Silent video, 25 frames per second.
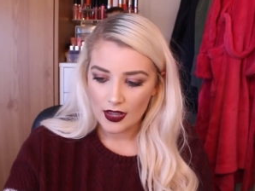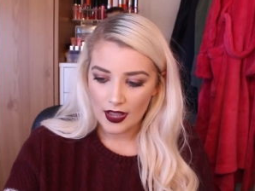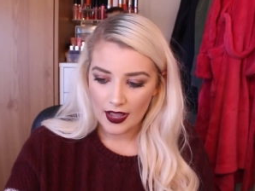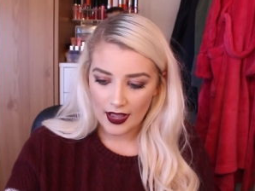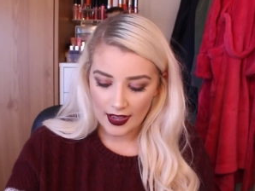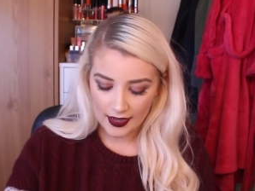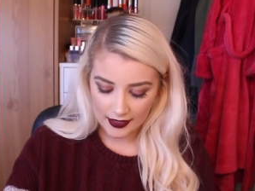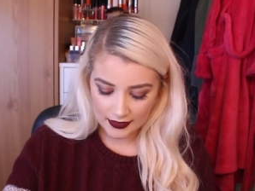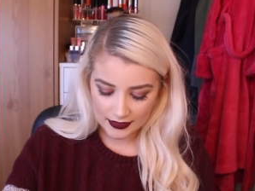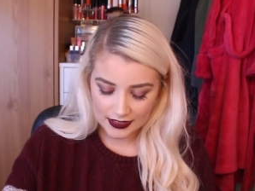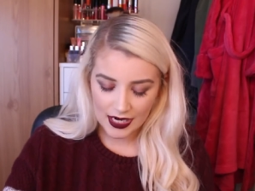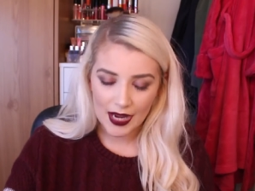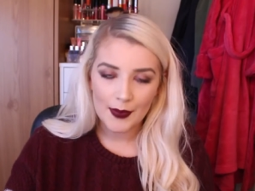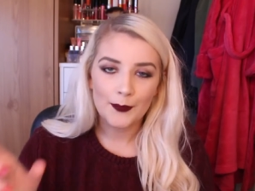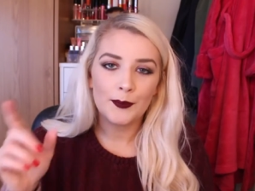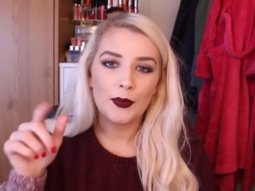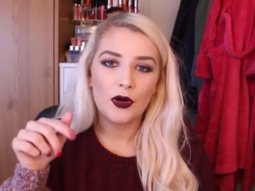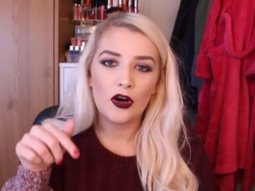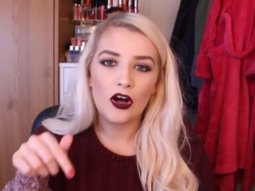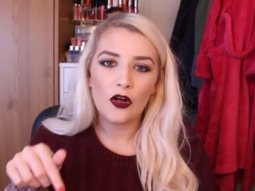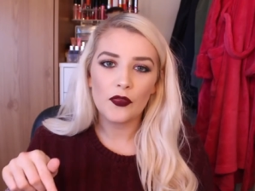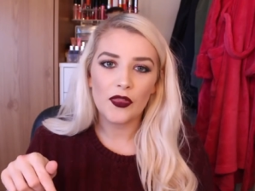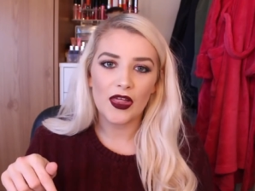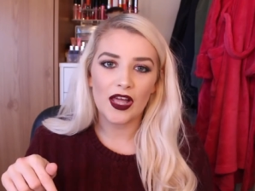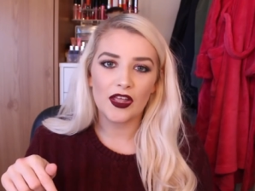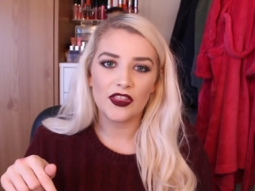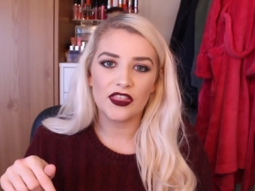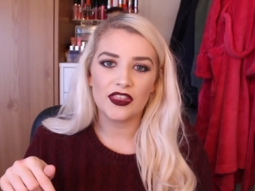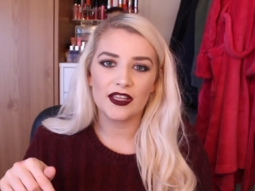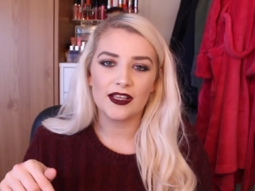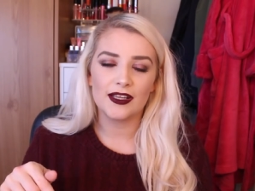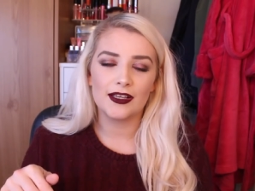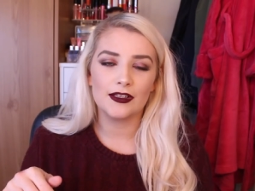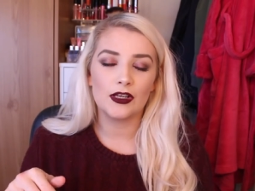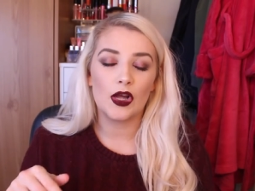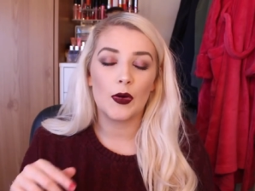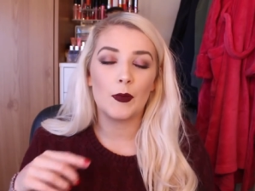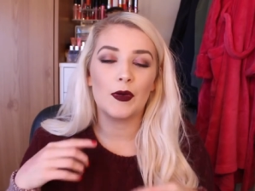And I bought that
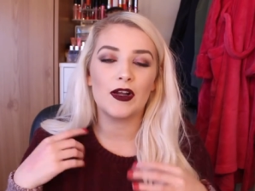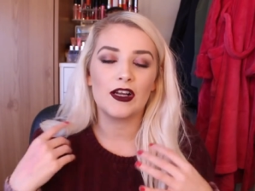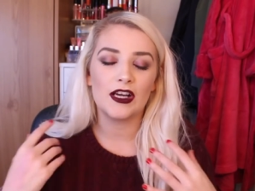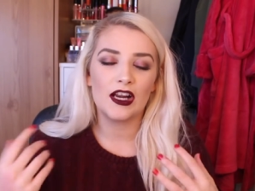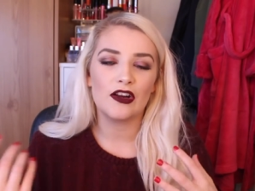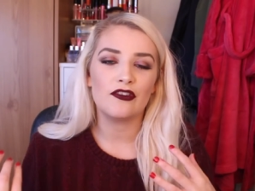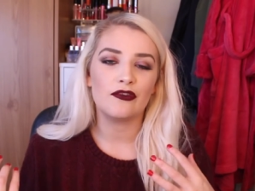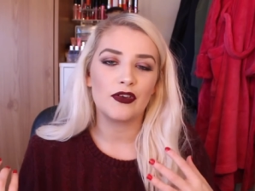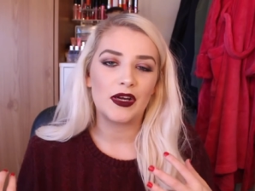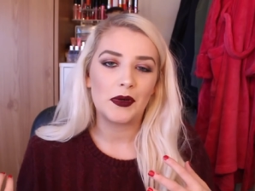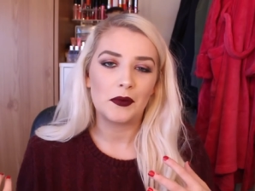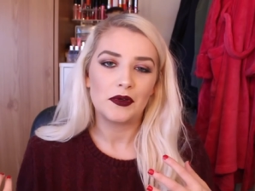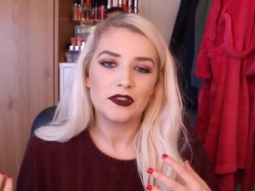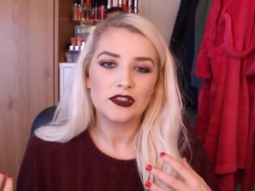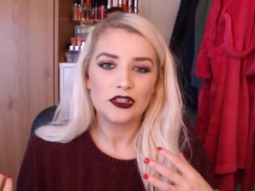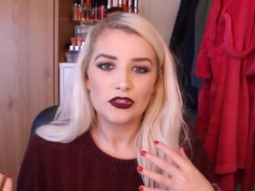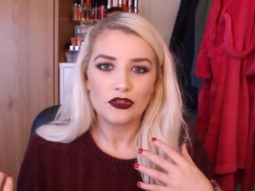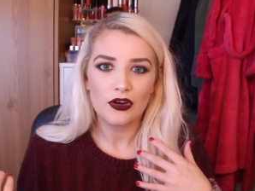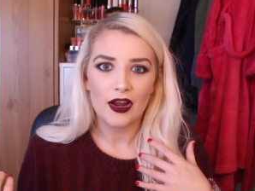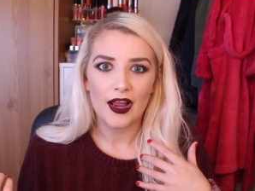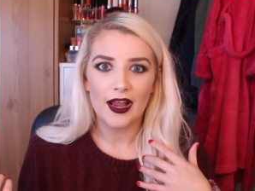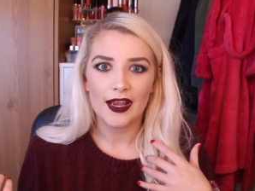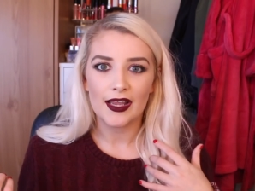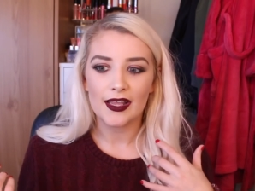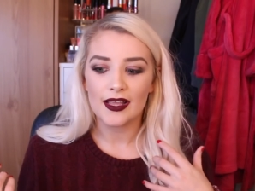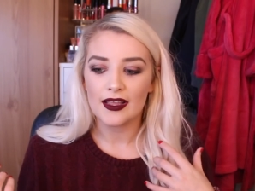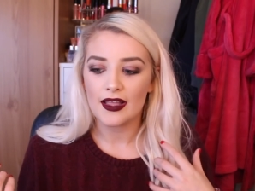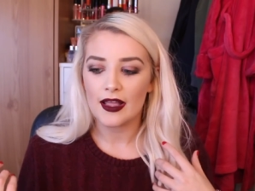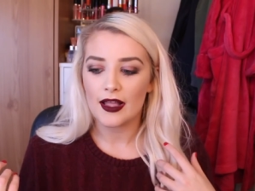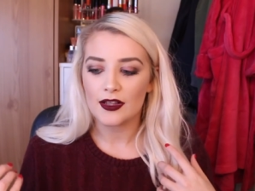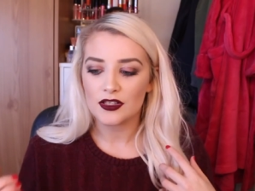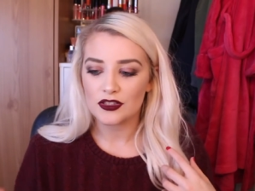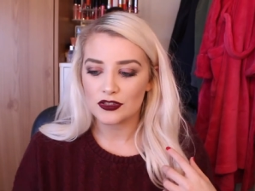thinking, oh my god, I really want to try it,